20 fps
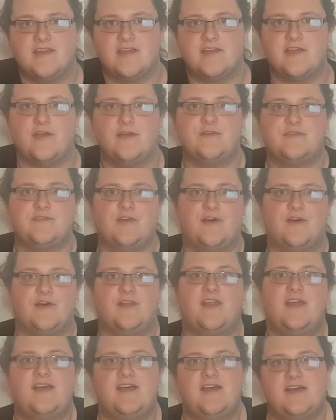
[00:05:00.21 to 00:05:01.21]
that goes
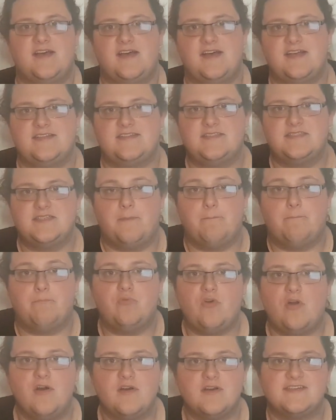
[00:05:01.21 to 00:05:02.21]
on. As
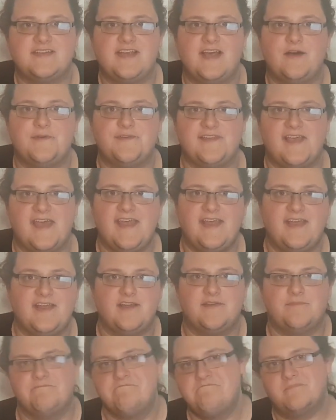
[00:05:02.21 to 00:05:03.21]
Brock tells
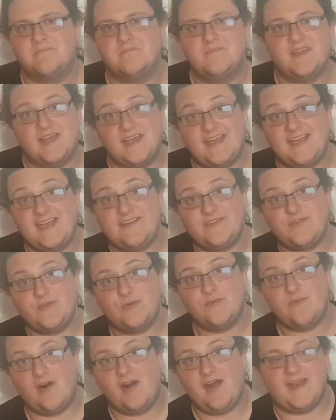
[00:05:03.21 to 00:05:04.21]
Hank, he's
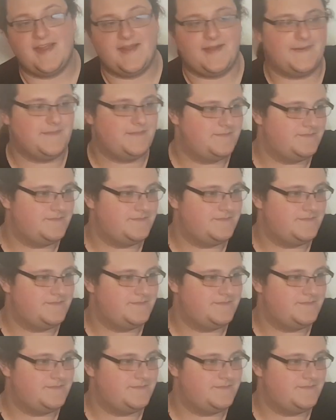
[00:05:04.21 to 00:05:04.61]
all right.